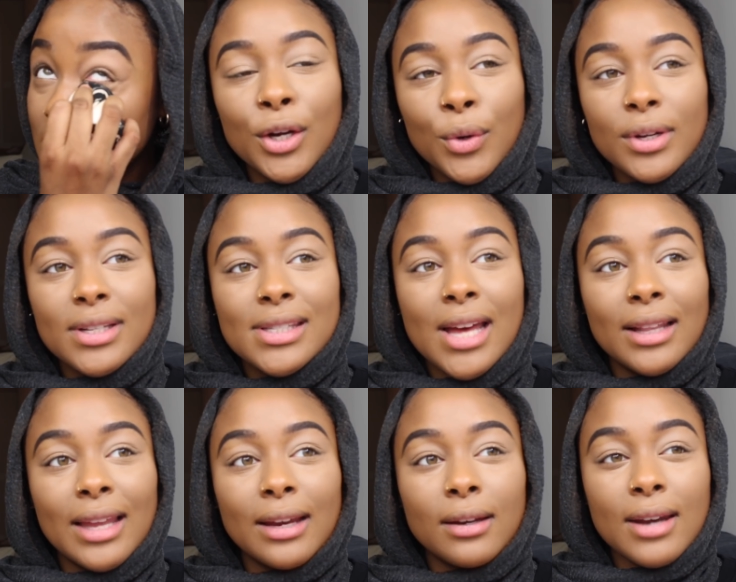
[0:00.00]
I noticed that
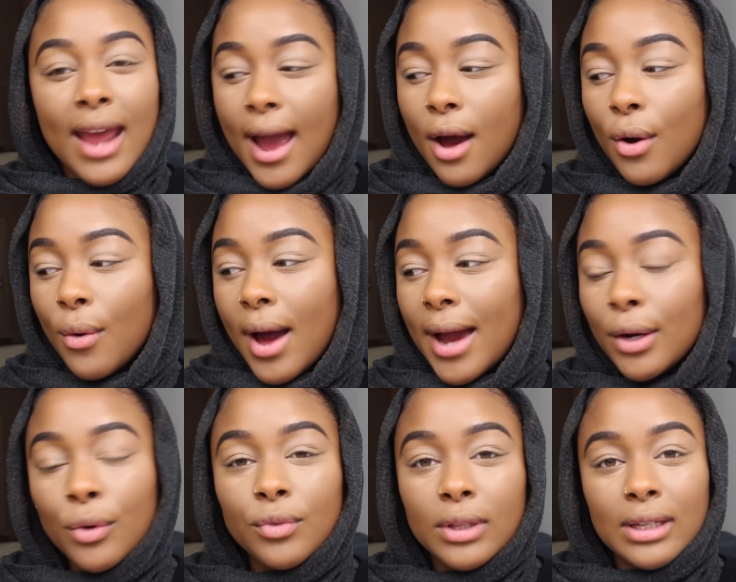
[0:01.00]
like now I
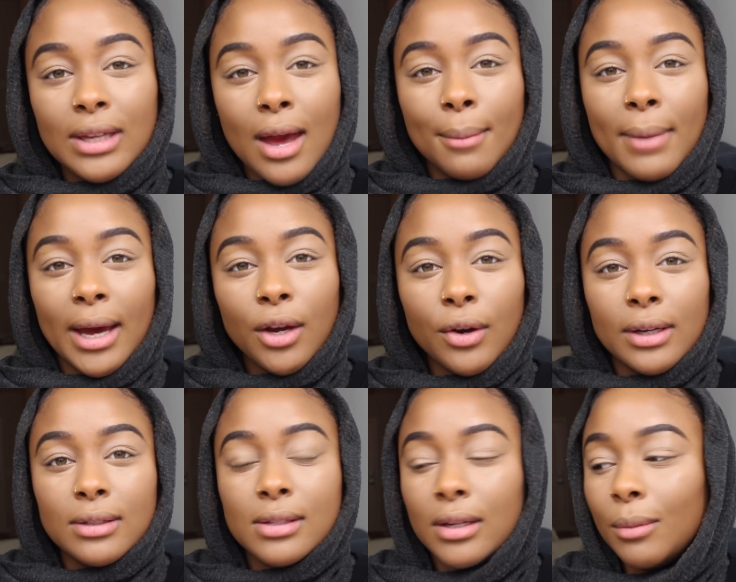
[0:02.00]
don't really get
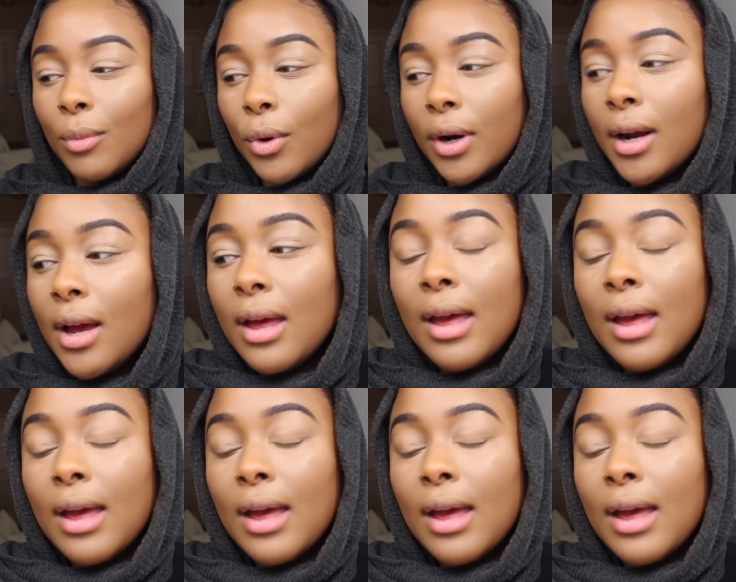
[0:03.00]
migraines anymore.